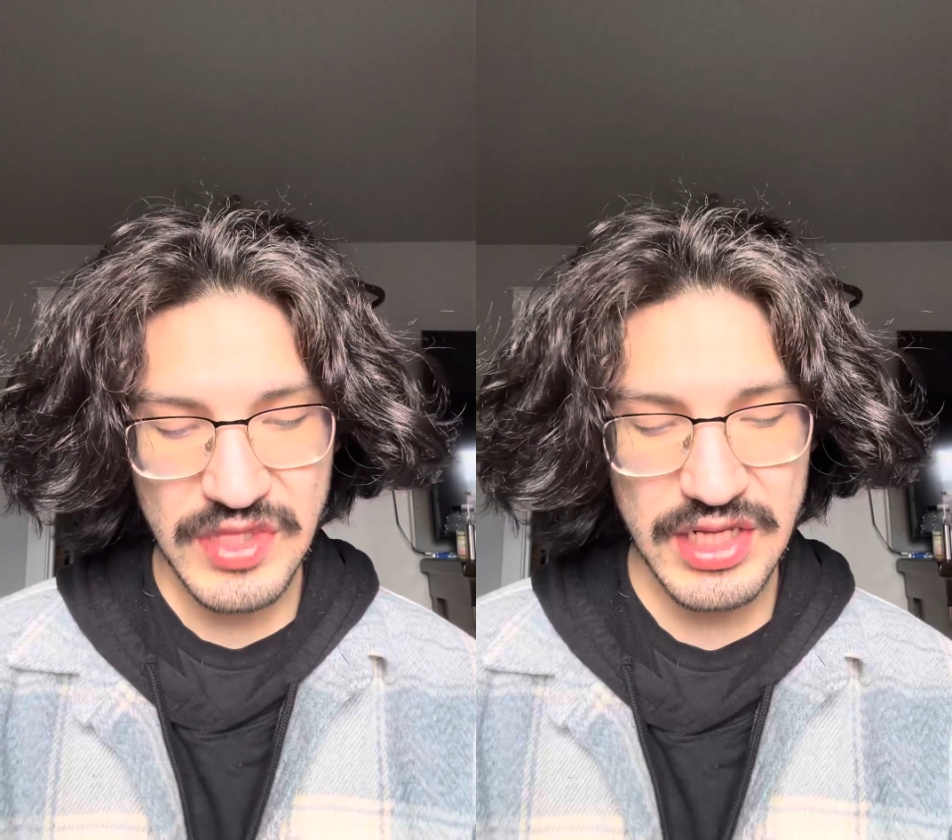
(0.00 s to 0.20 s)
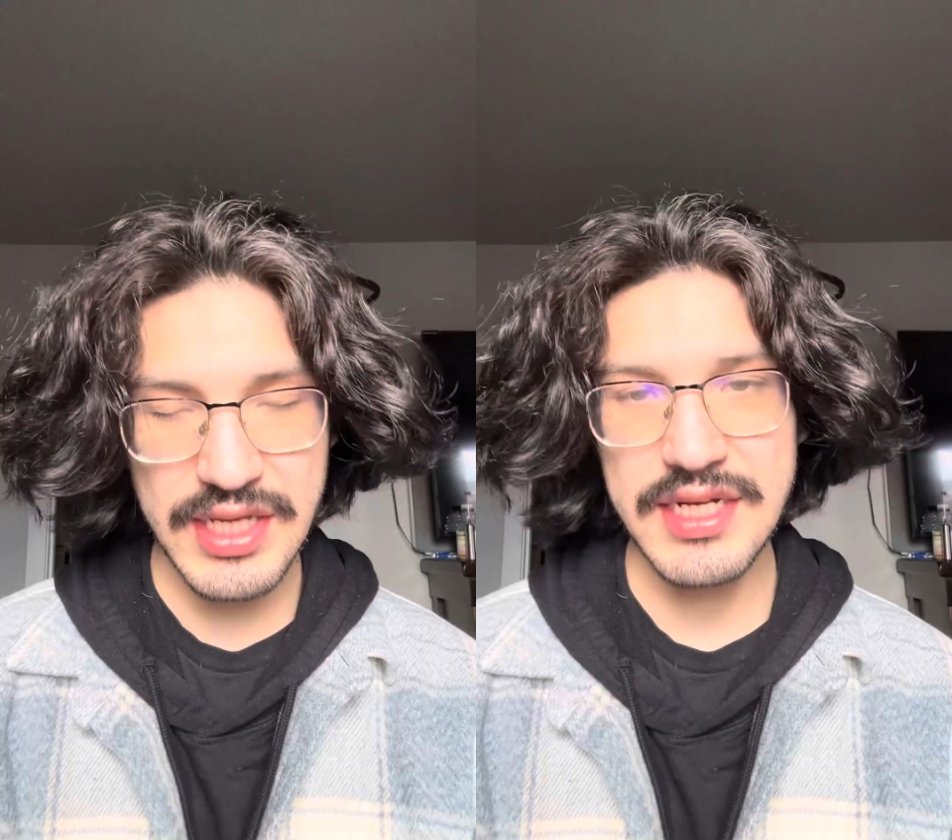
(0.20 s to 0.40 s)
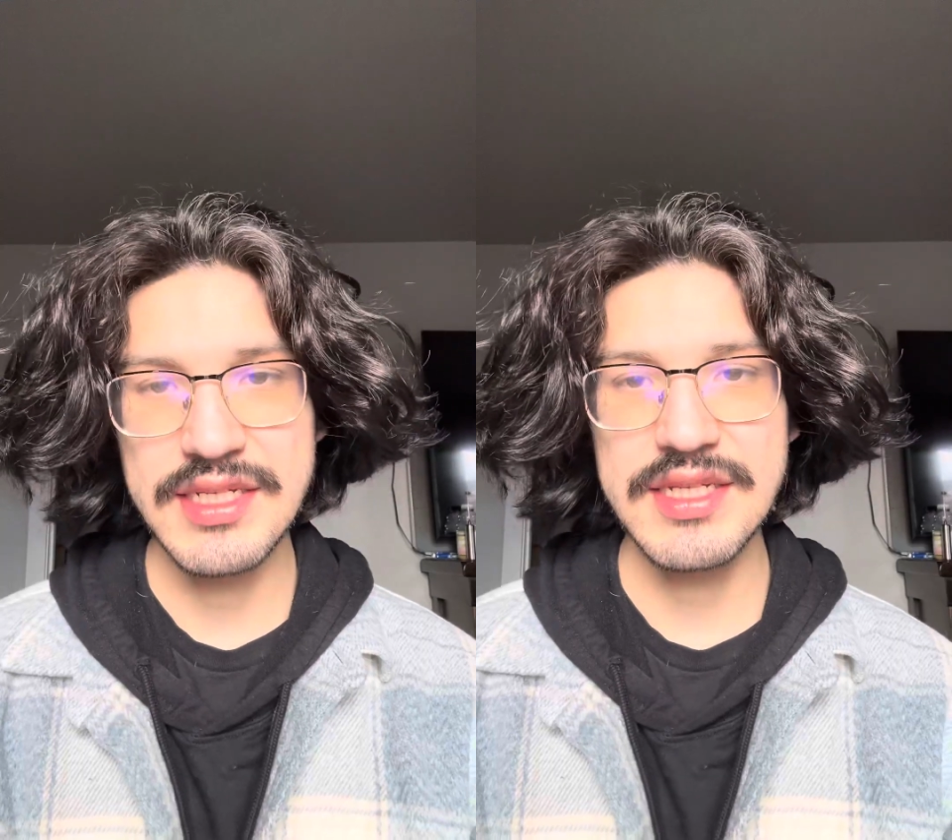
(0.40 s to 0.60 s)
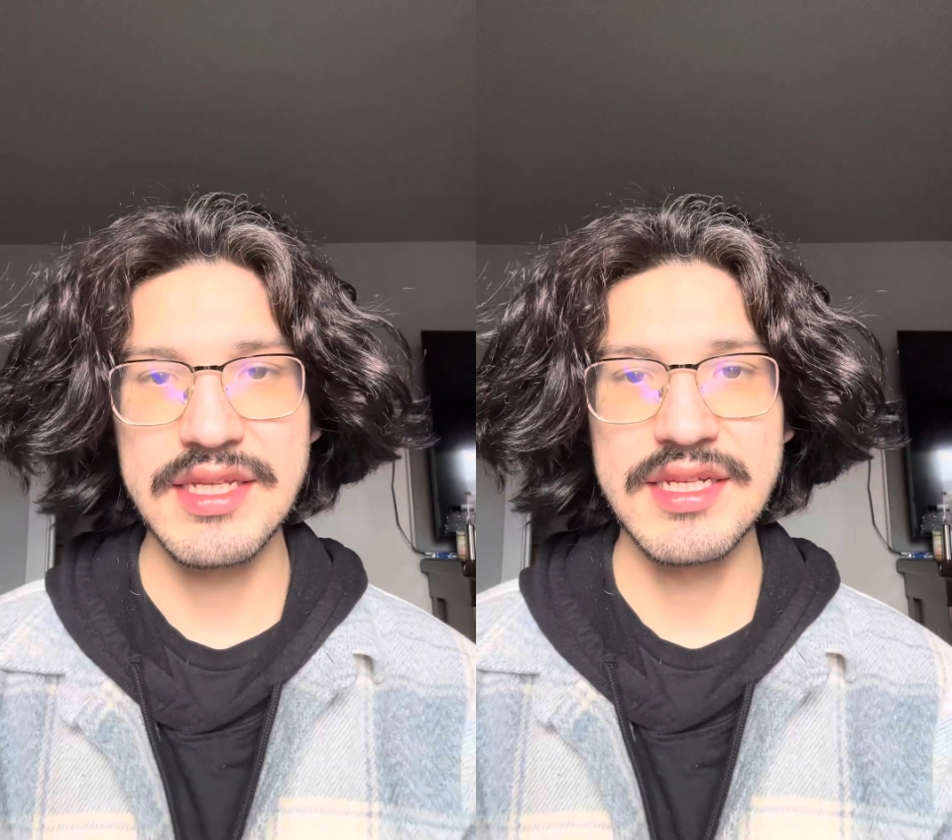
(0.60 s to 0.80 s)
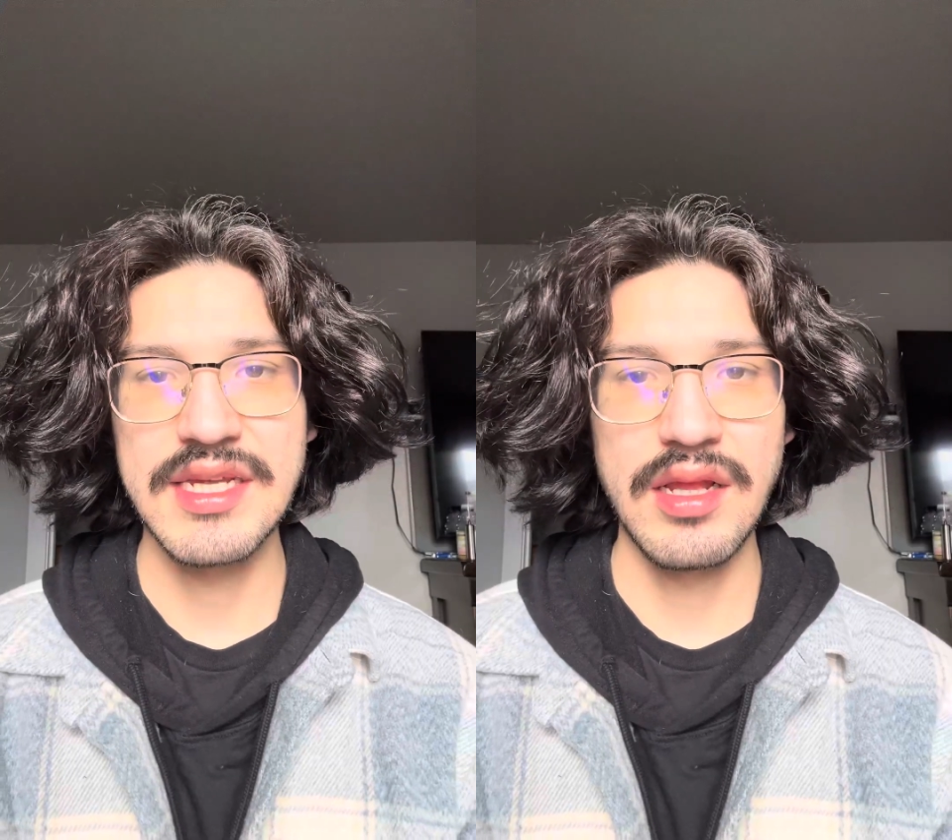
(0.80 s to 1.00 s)
get into
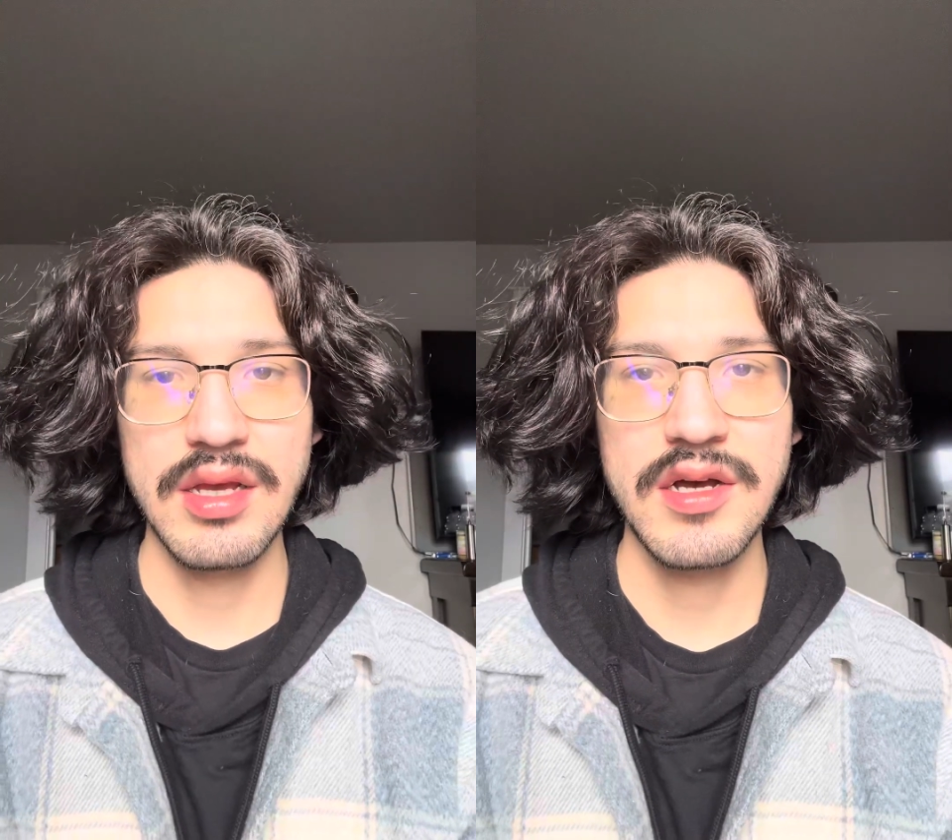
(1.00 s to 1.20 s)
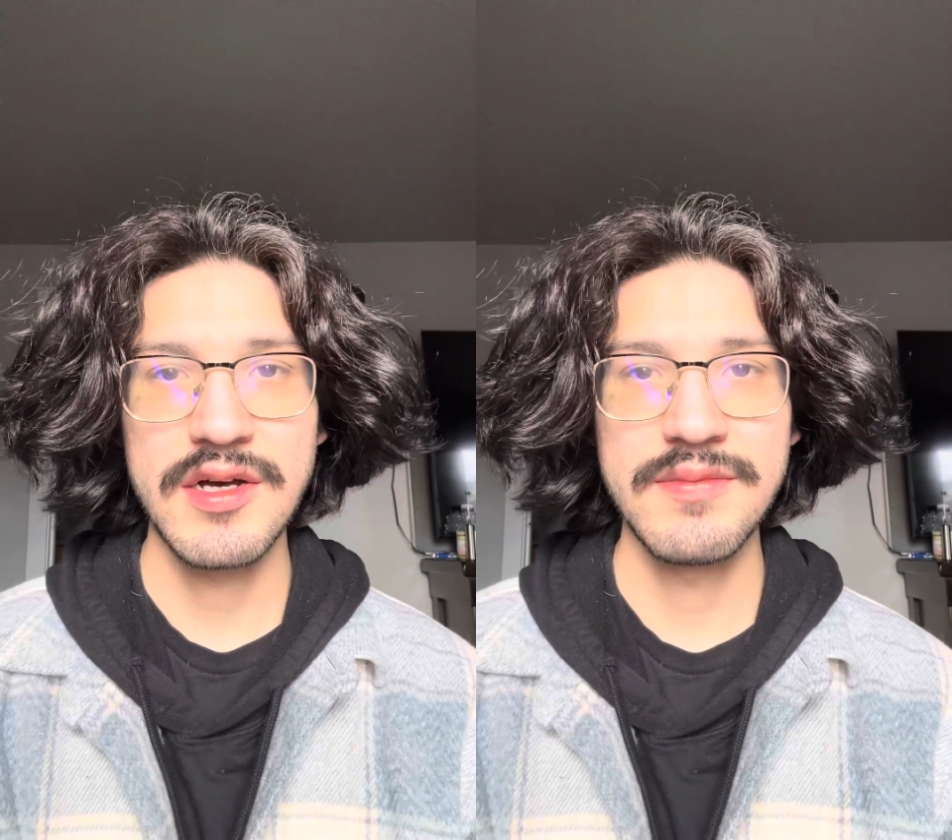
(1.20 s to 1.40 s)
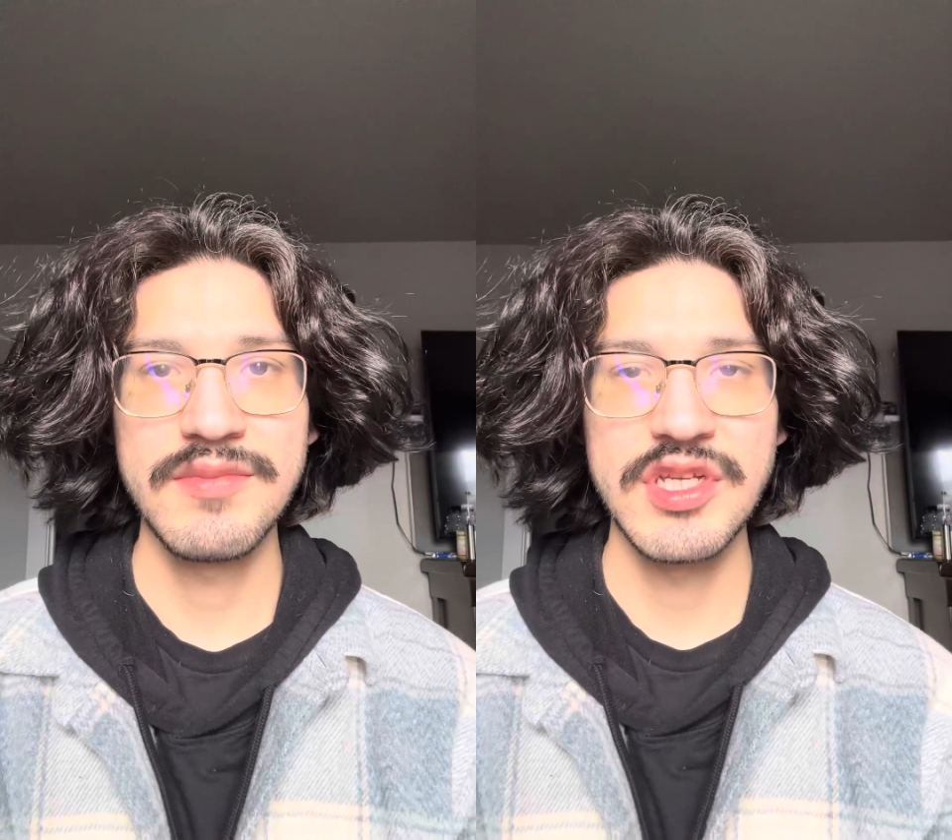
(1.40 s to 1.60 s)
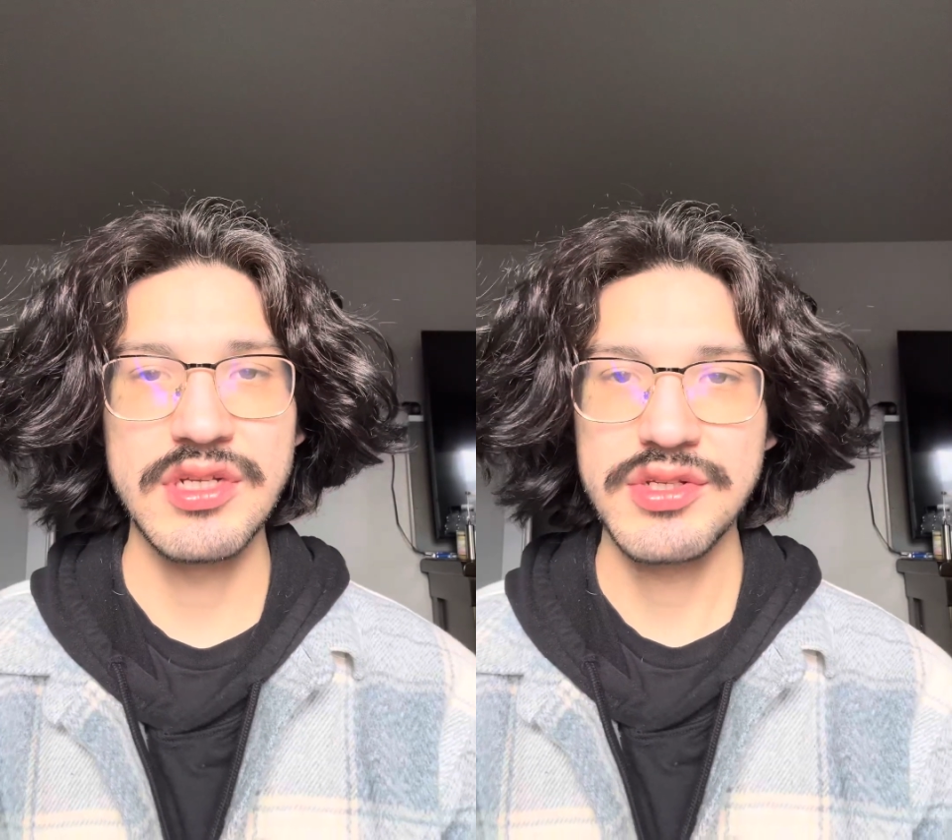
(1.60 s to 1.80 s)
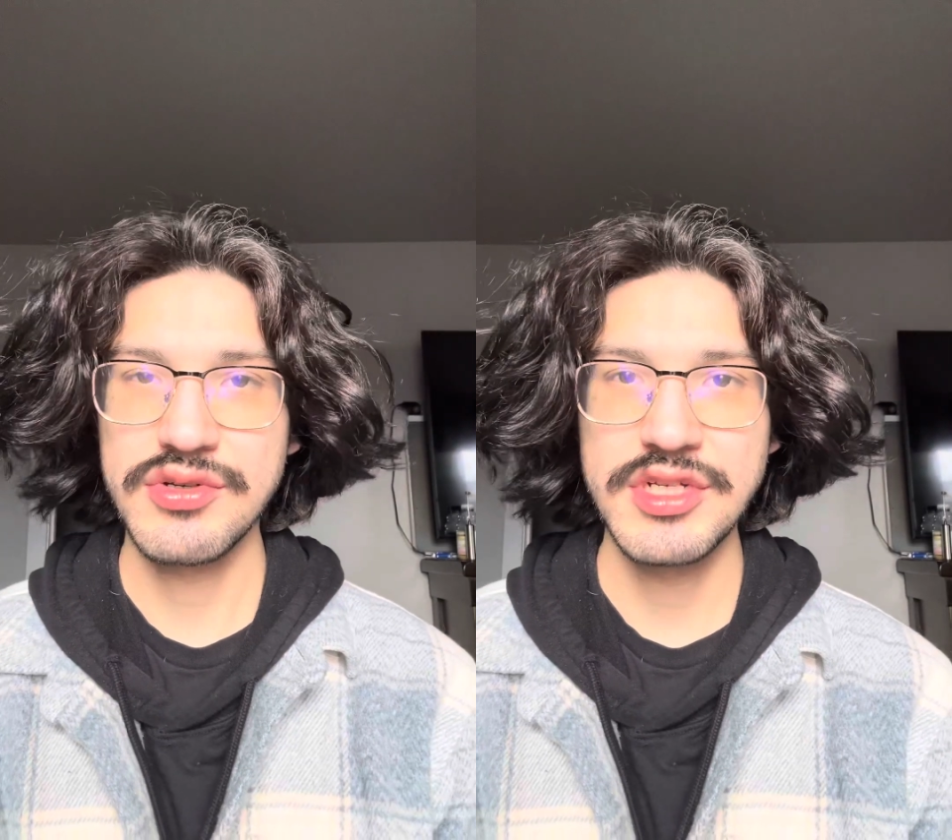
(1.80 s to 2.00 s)
the telecom
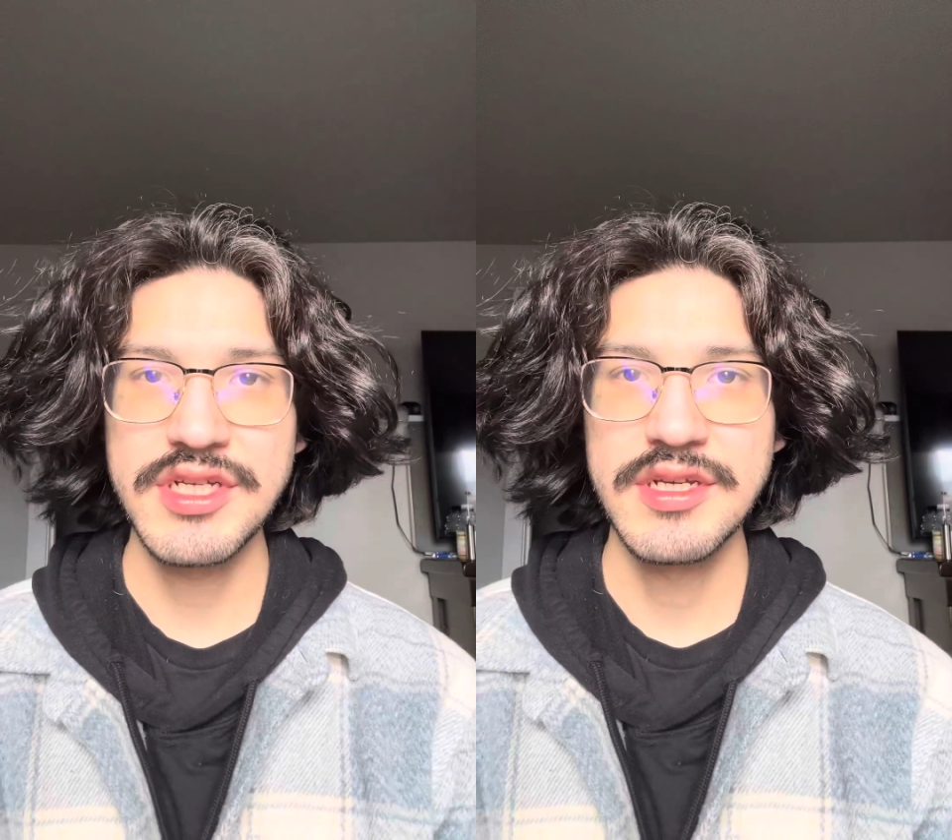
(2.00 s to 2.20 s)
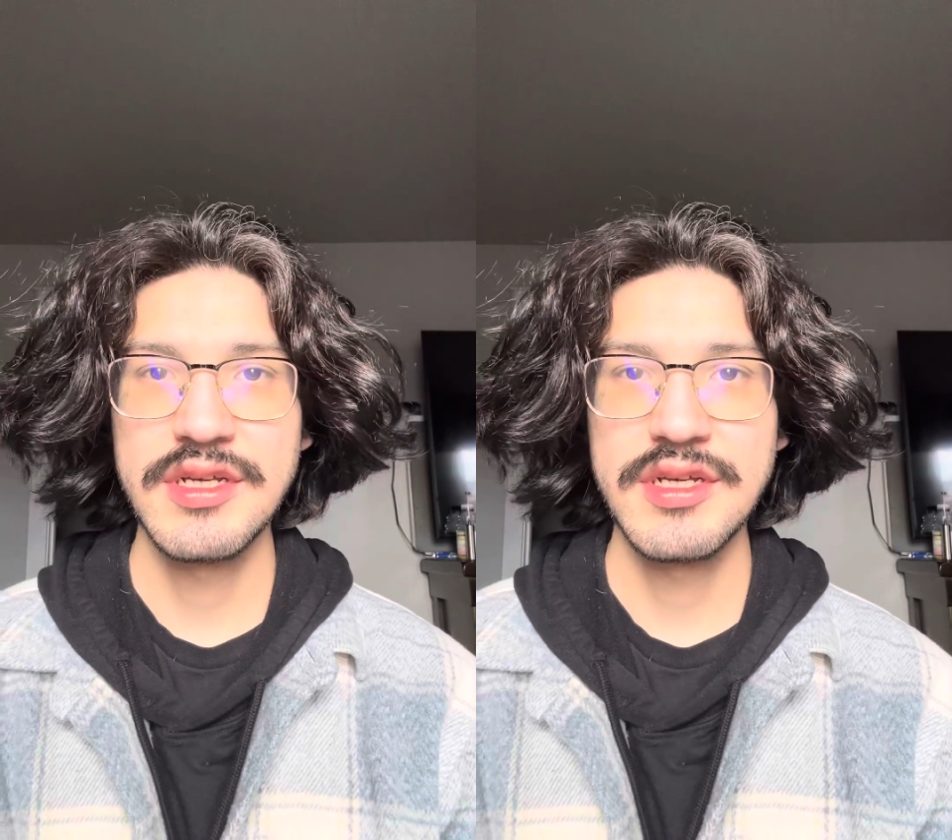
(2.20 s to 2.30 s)
industry